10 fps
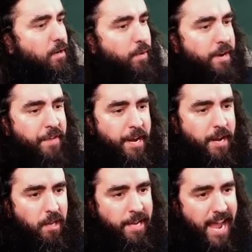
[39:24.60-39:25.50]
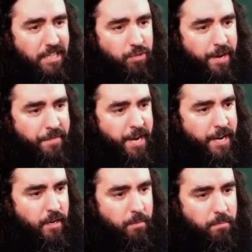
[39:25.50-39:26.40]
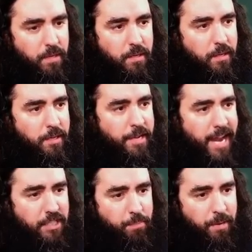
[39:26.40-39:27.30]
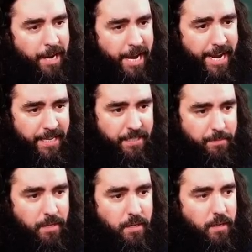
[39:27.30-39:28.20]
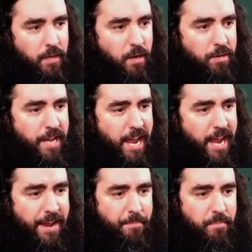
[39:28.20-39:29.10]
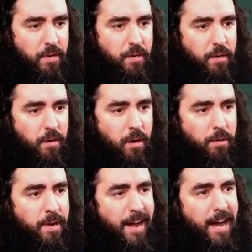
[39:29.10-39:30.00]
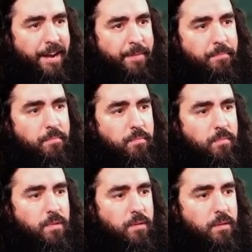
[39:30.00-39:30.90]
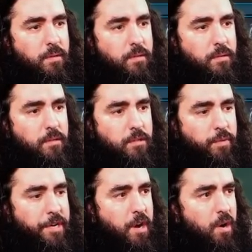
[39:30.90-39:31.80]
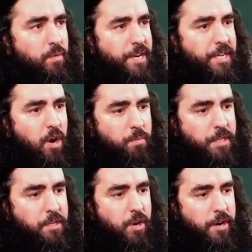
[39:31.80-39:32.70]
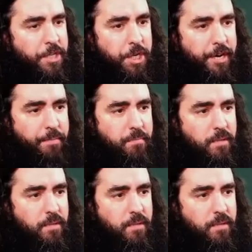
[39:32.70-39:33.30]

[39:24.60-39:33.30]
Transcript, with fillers: Reveal, yes, reveal, yes, please. Okay, alrighty. We're going with the Homestead Courage here.